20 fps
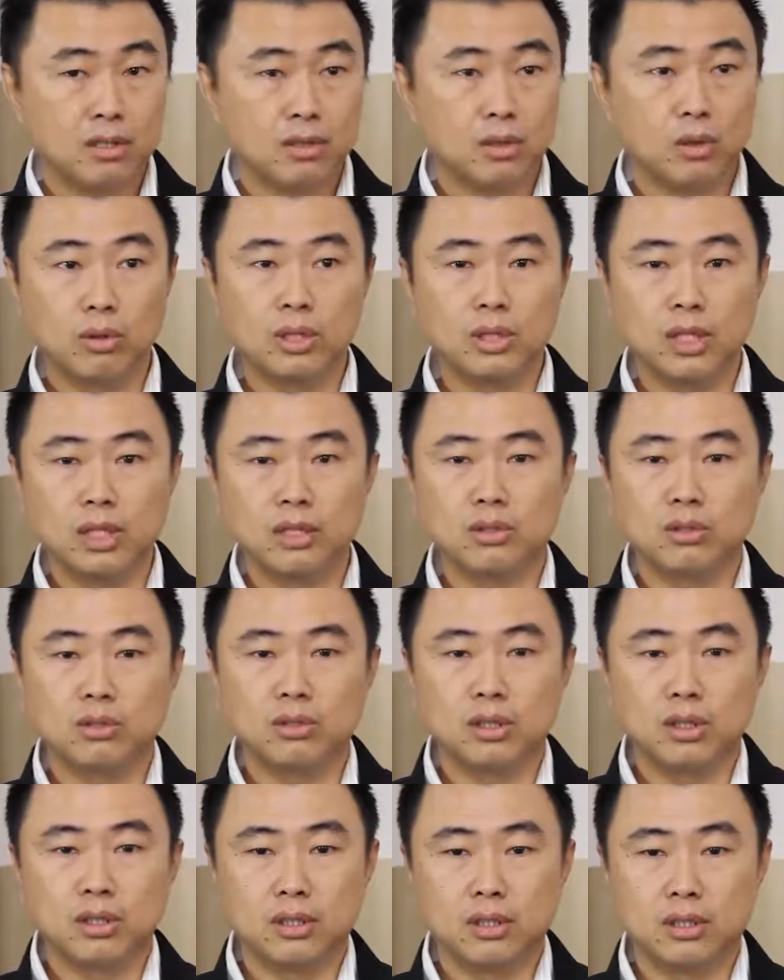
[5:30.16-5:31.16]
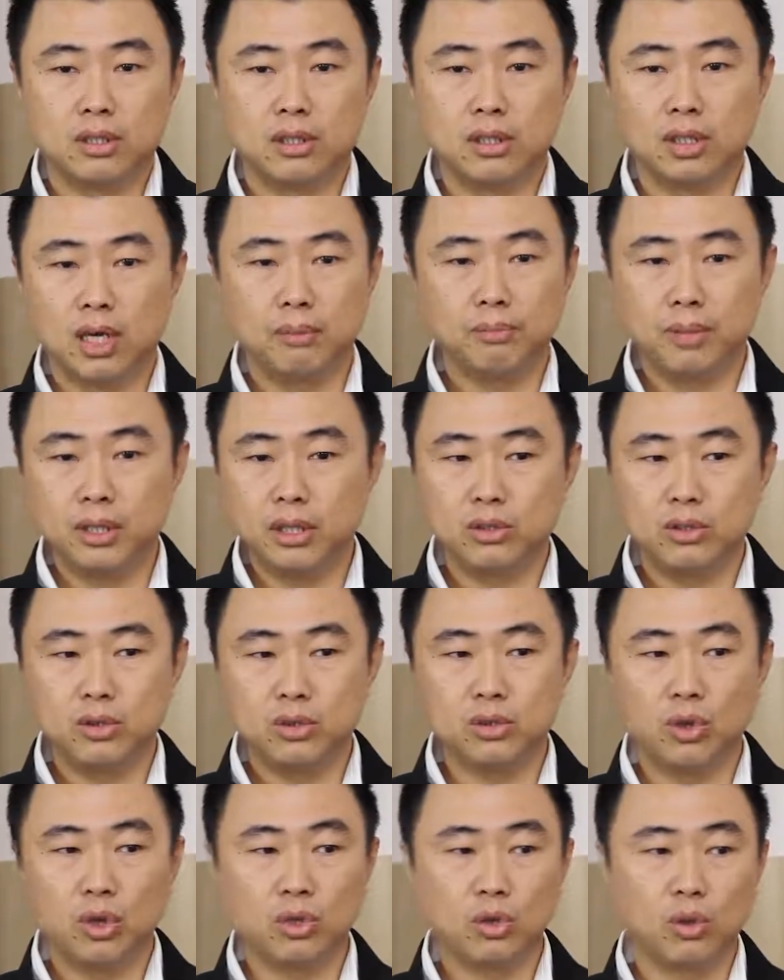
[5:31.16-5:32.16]
So nothing, just the company
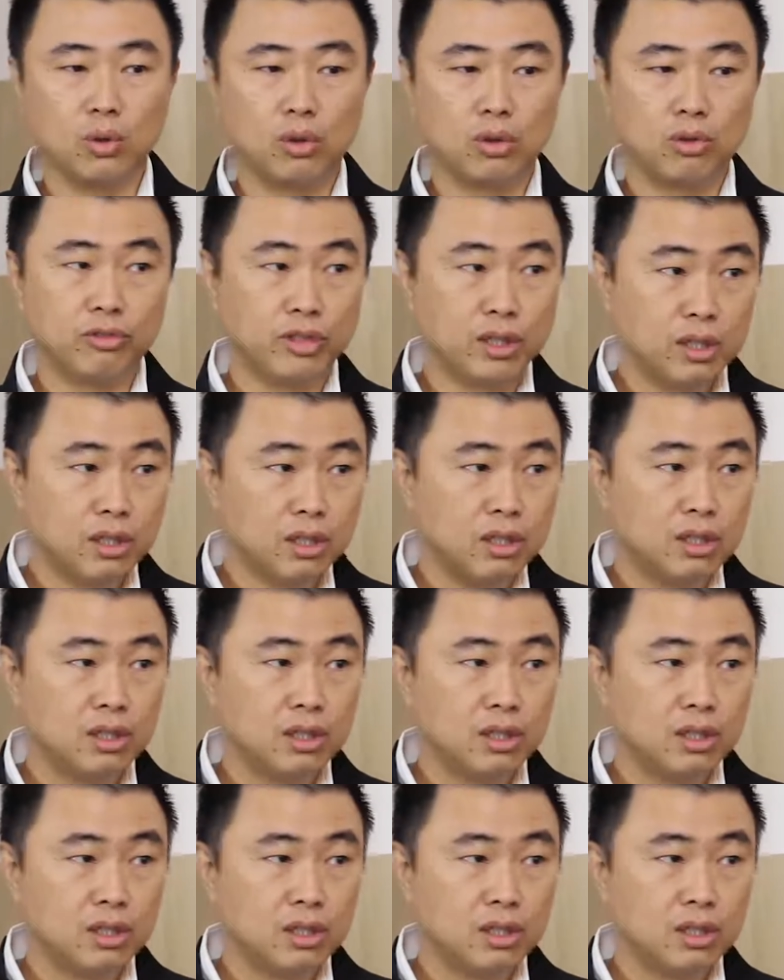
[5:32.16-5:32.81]
just got took over.